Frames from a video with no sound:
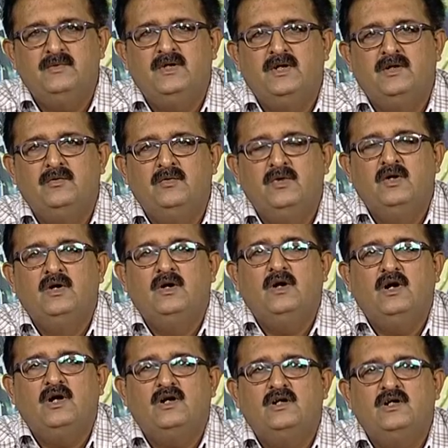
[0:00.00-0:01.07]
drive
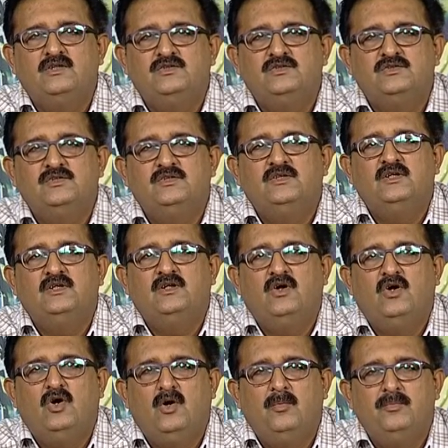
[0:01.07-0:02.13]
are considered
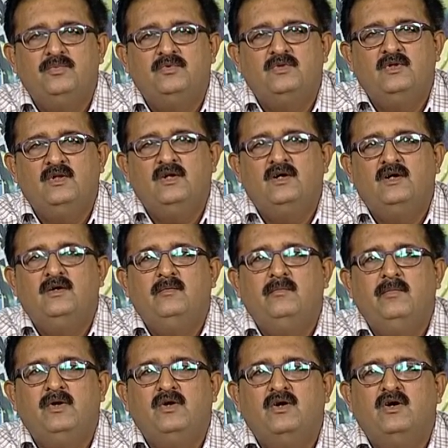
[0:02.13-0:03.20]
obsolete
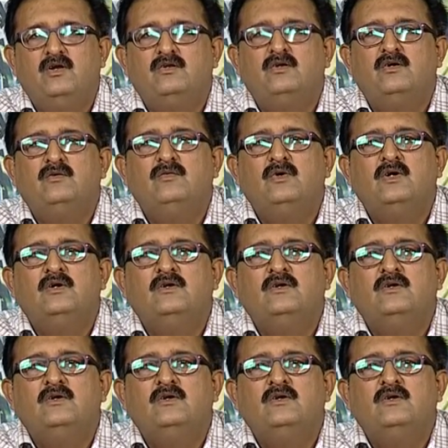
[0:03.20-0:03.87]
because of